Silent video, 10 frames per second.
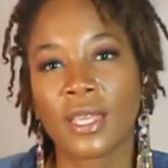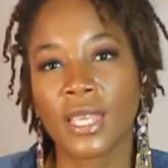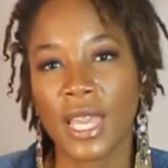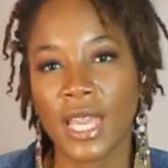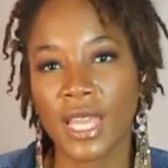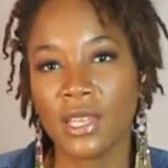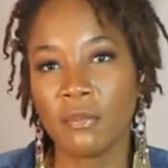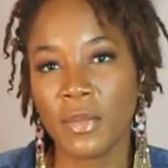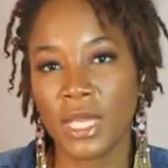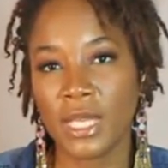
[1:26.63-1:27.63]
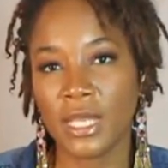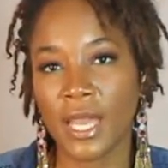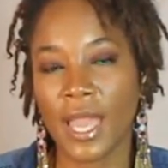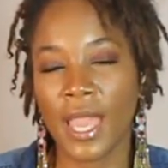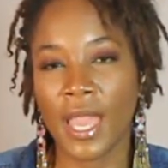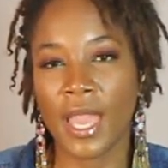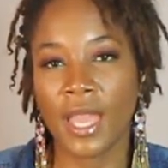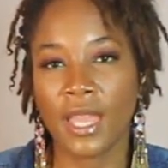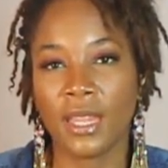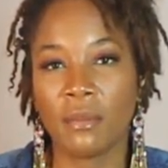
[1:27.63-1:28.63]
canned meat,
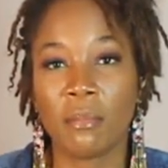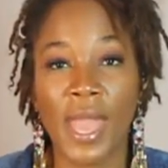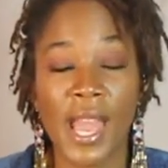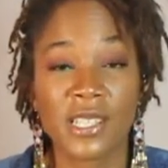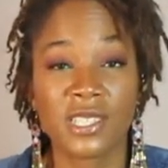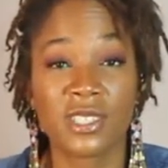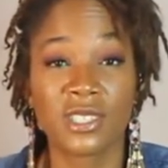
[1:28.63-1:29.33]
and mashed